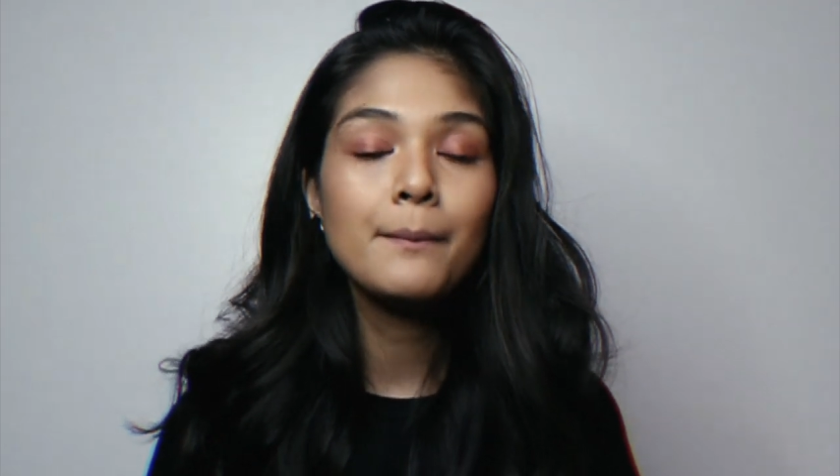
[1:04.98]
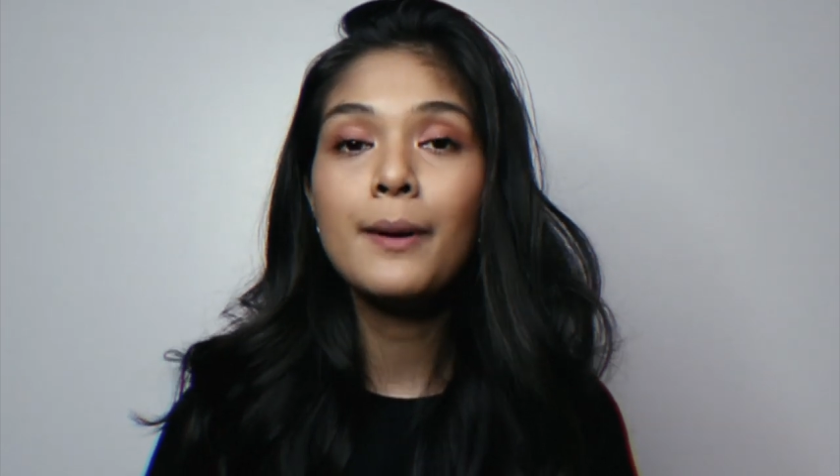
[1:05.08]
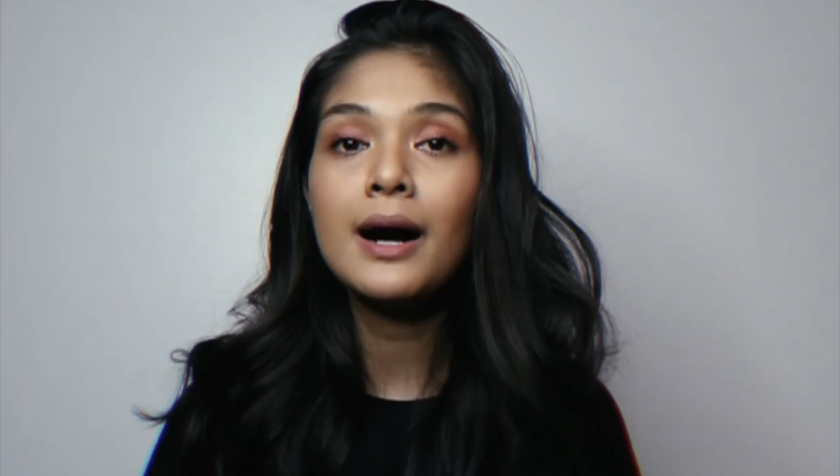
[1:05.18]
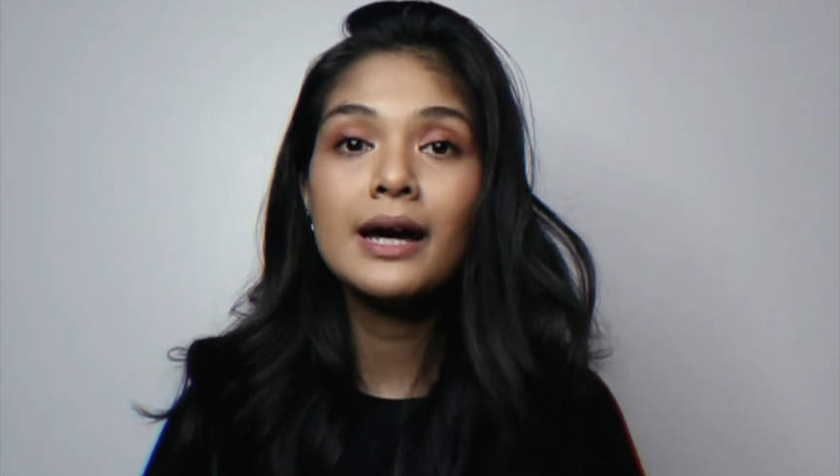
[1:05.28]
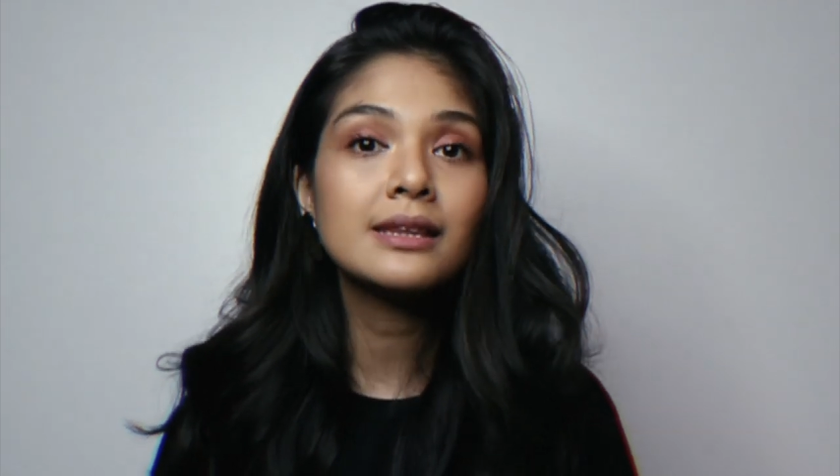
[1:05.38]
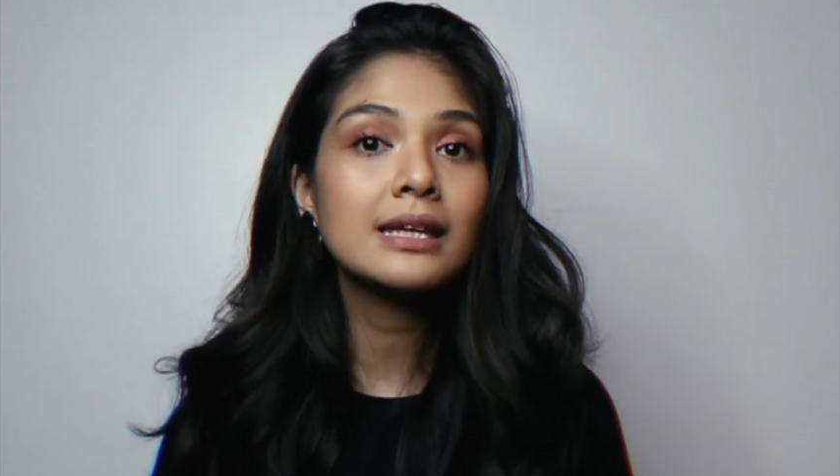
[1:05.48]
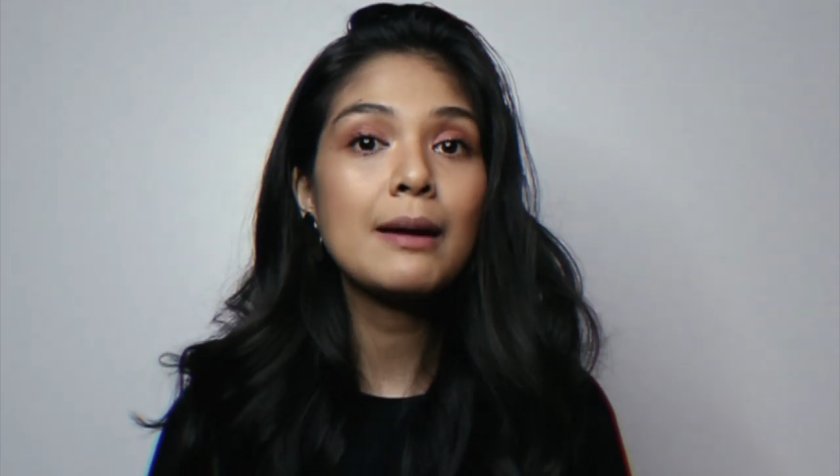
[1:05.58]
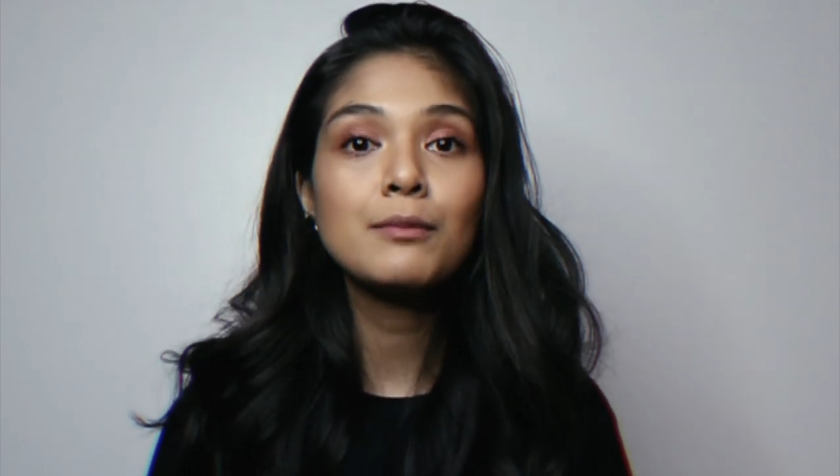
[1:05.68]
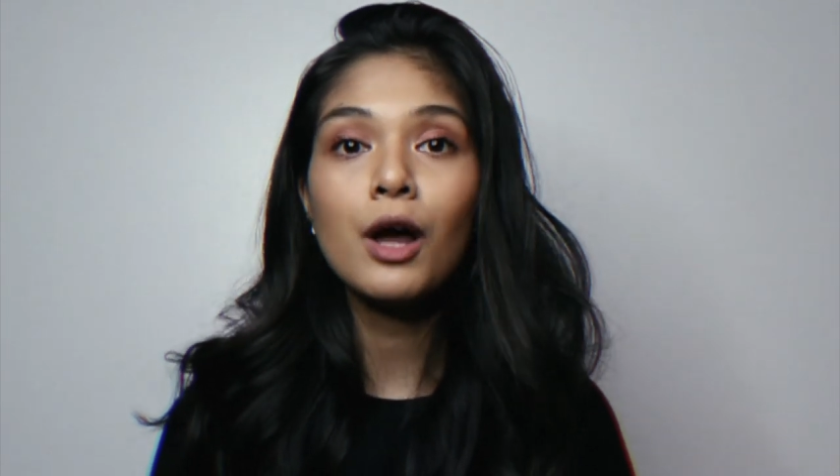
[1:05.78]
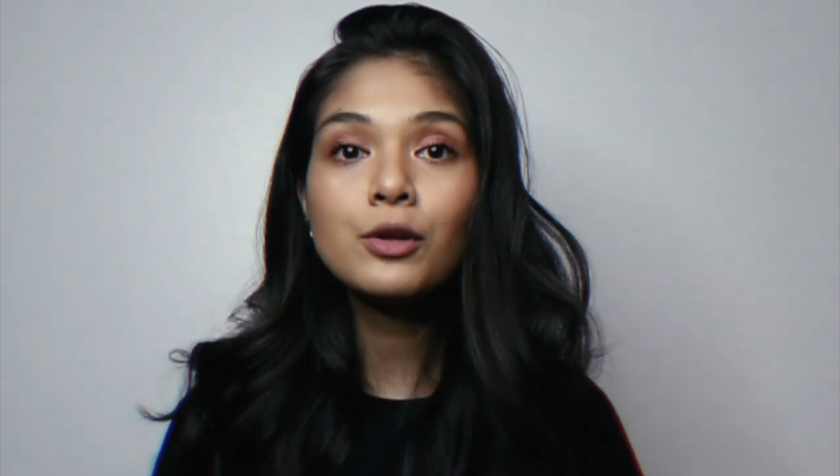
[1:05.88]
but
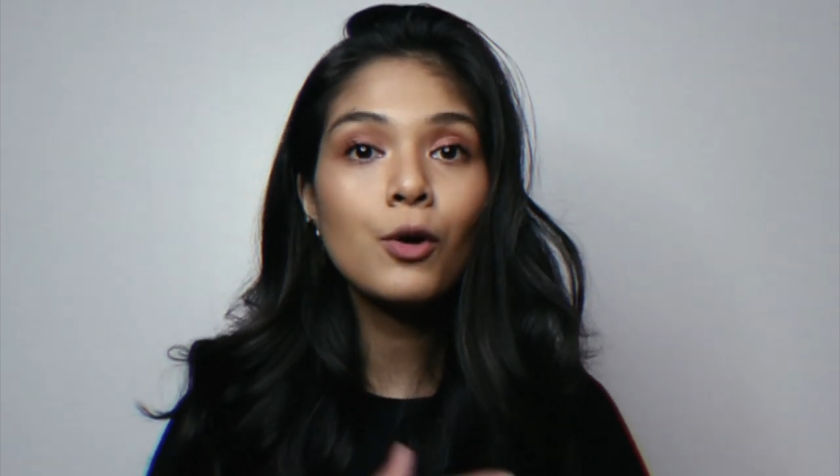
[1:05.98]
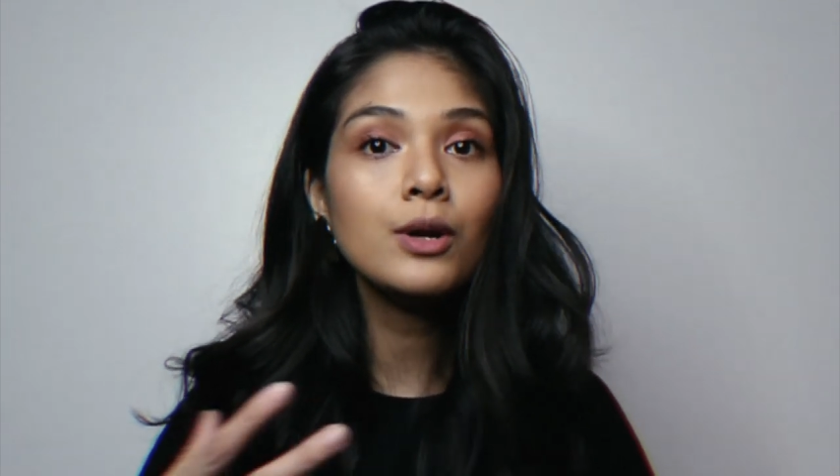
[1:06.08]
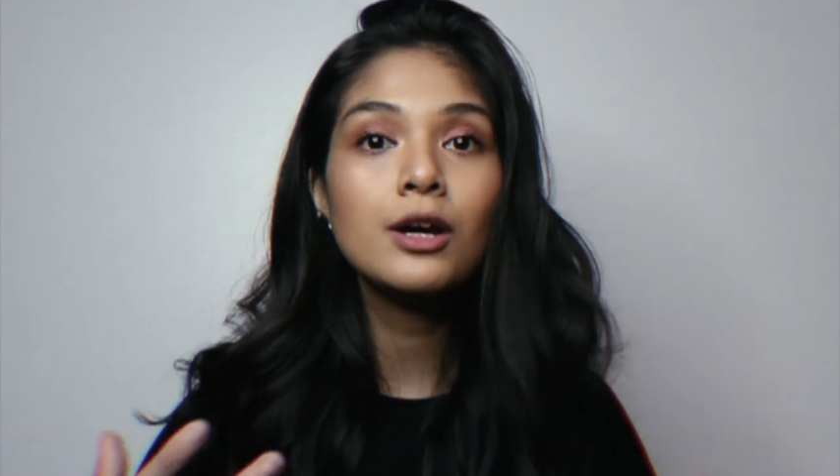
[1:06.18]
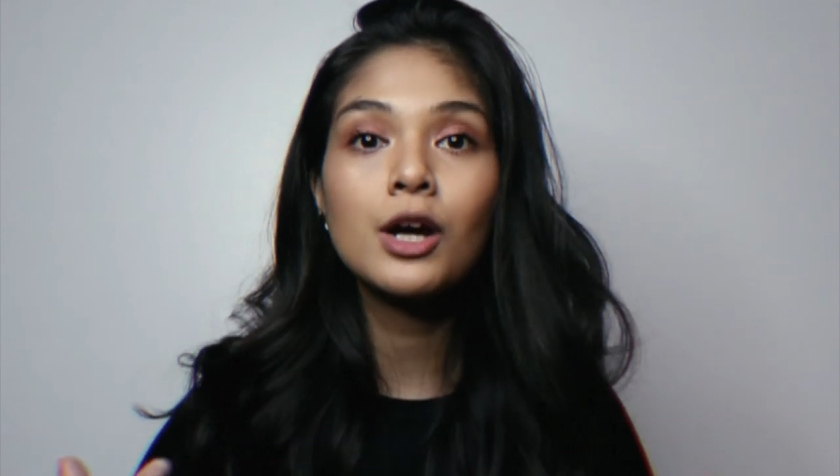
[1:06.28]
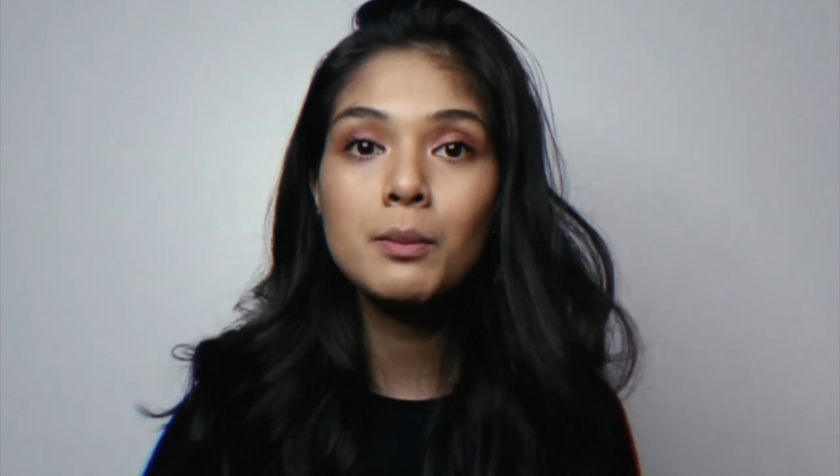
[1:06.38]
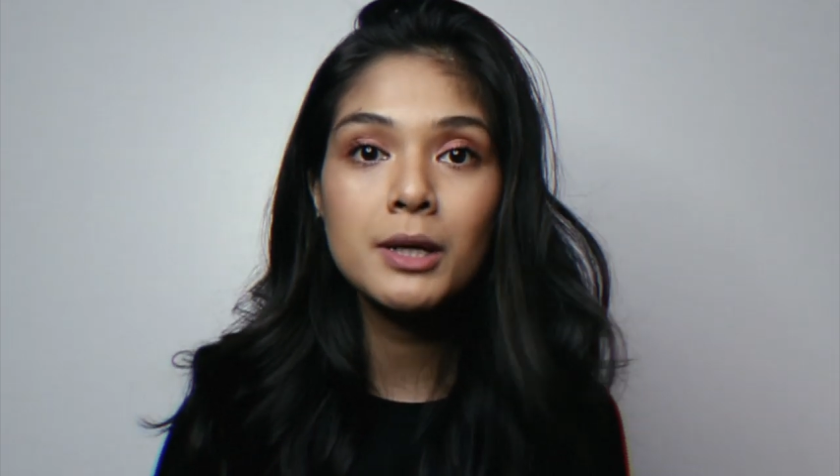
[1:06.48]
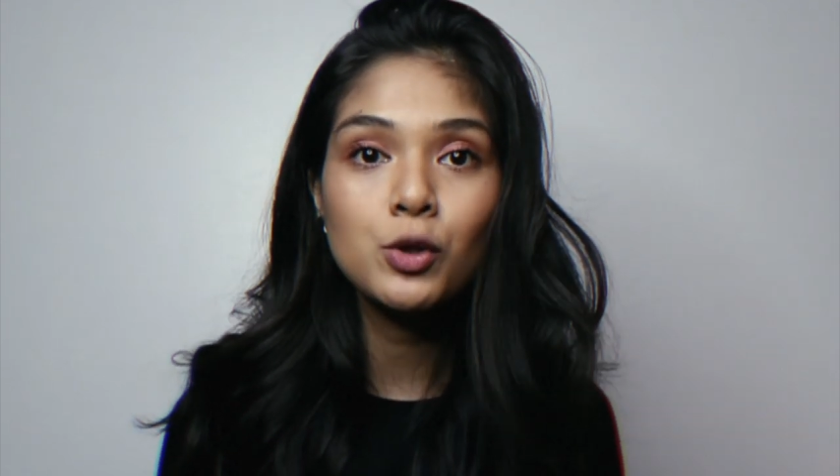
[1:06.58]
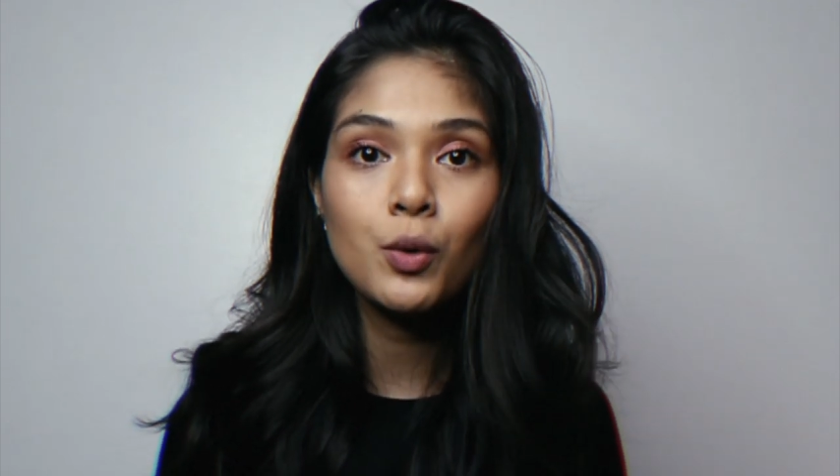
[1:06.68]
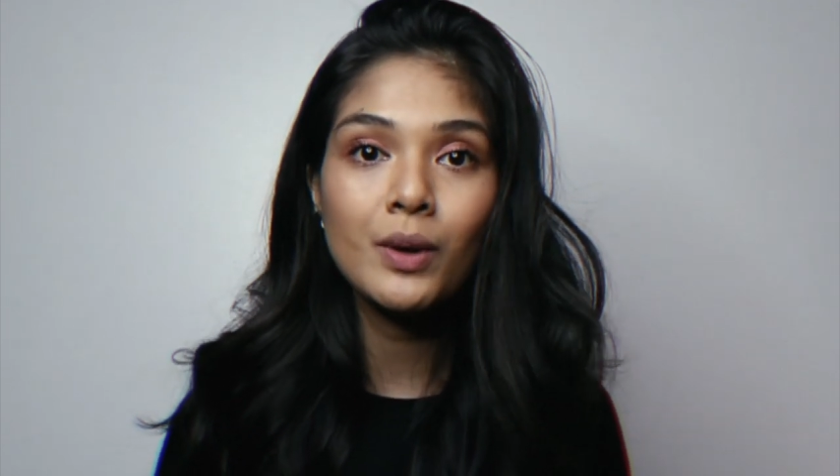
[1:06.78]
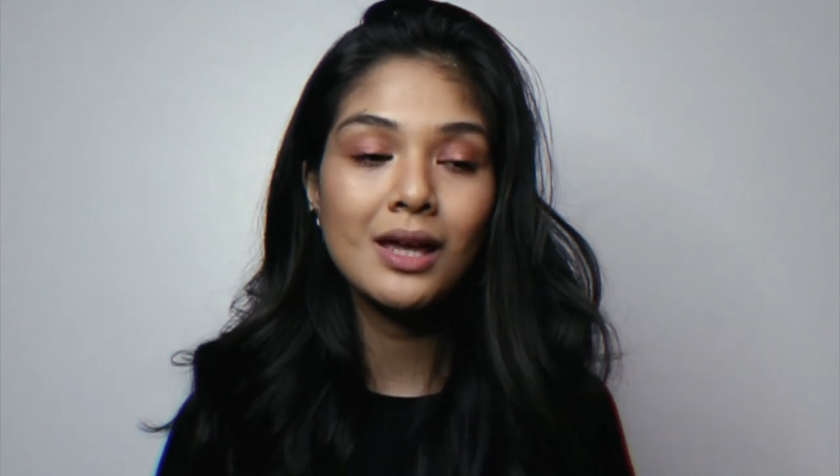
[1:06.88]
I'm not only gonna be
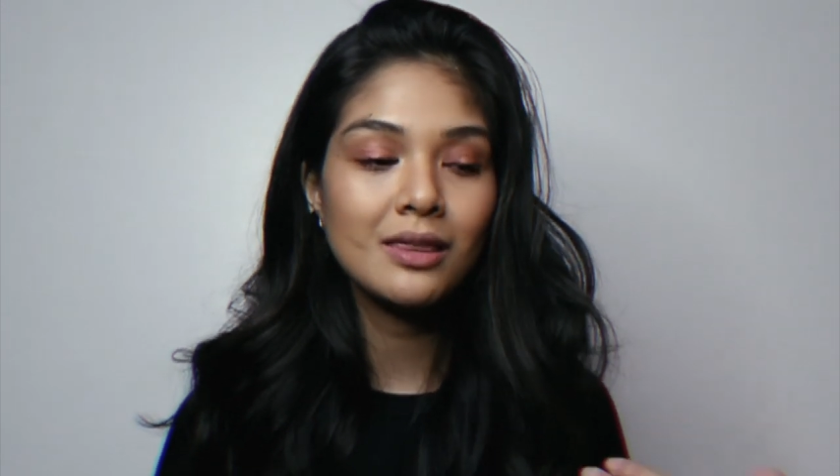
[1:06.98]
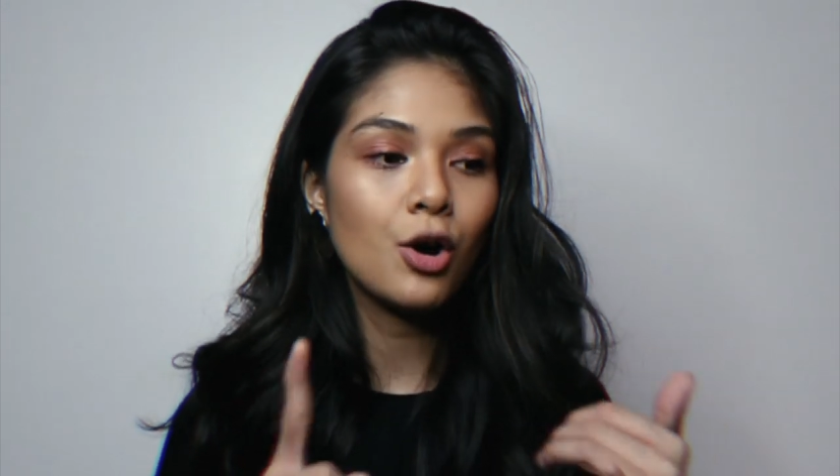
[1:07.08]
doing